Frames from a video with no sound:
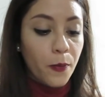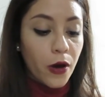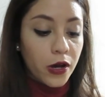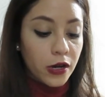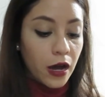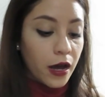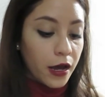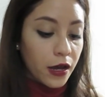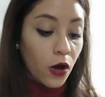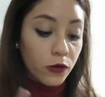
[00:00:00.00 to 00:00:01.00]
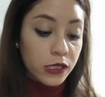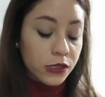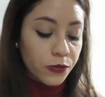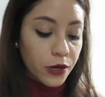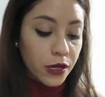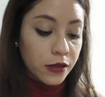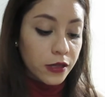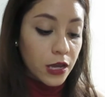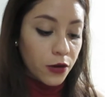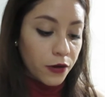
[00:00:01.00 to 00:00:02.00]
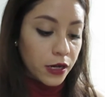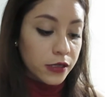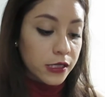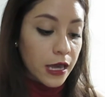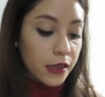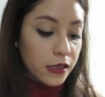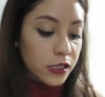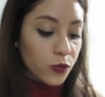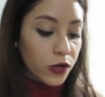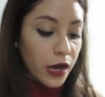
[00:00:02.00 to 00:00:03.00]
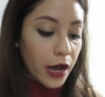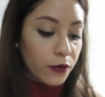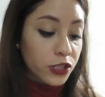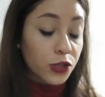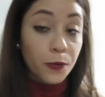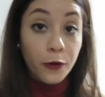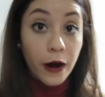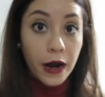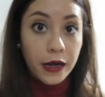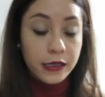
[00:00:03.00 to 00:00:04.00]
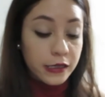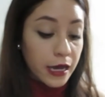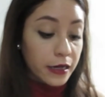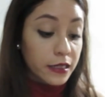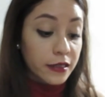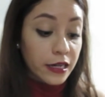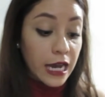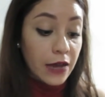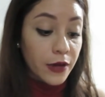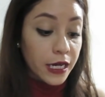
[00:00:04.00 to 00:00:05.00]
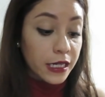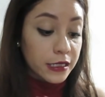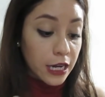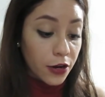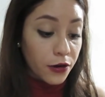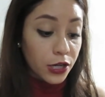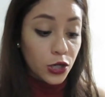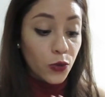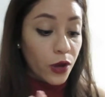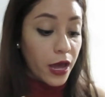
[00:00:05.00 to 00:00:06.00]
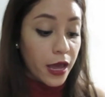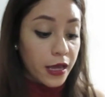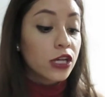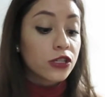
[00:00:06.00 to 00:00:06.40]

but I always read the ingredients, and this one I was surprised that it didn't have any dairy, no egg.